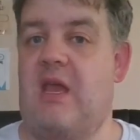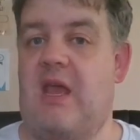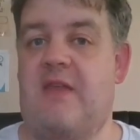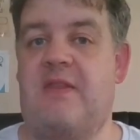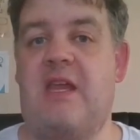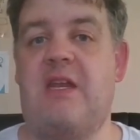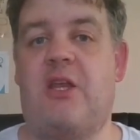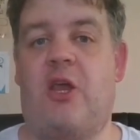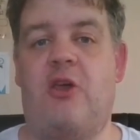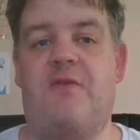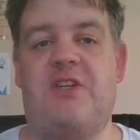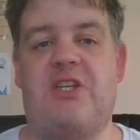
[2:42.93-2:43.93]
And then
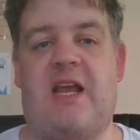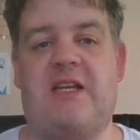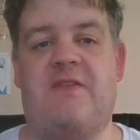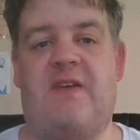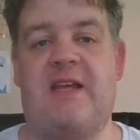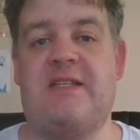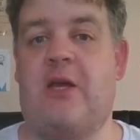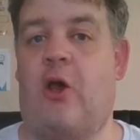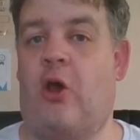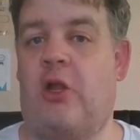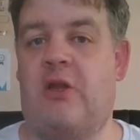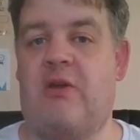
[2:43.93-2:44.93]
Kovich activates a
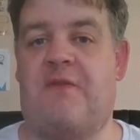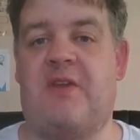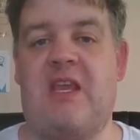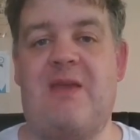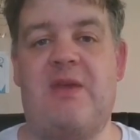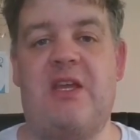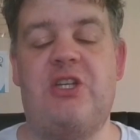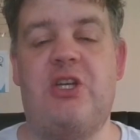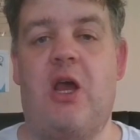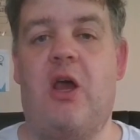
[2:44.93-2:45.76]
holographic image